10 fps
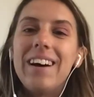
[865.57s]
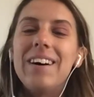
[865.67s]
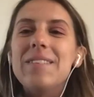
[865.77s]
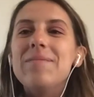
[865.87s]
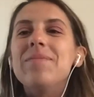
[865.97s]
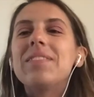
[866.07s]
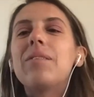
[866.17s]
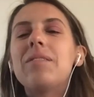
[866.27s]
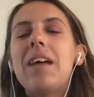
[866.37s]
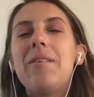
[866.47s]

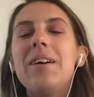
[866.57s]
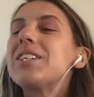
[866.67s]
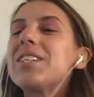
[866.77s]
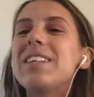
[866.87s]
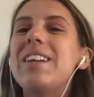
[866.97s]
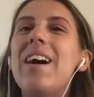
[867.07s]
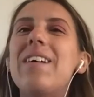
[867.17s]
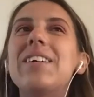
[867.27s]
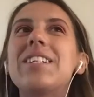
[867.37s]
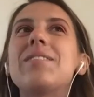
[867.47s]
I wish
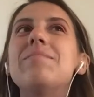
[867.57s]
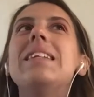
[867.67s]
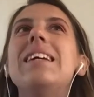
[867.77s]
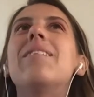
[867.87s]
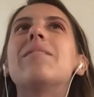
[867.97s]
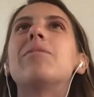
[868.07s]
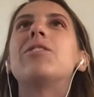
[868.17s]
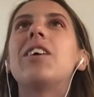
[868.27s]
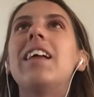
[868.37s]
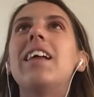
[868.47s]
the media would
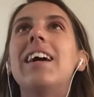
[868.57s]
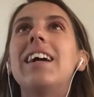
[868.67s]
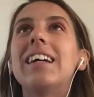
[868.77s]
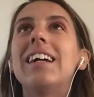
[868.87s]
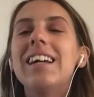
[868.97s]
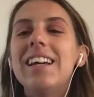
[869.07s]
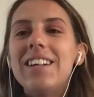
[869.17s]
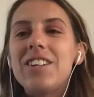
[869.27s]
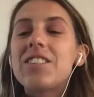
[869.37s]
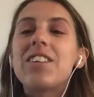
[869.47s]
portray like
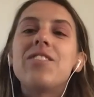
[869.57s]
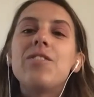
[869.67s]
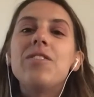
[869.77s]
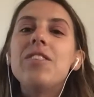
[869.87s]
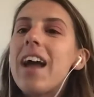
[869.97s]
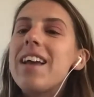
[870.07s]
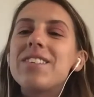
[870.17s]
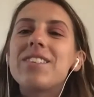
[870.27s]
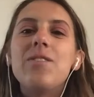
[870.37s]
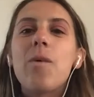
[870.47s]
just a
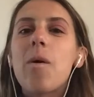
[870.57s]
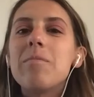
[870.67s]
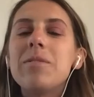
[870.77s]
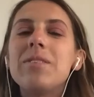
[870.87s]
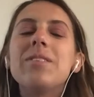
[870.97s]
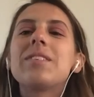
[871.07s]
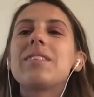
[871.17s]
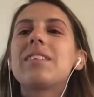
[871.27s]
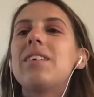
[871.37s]
nice, normal,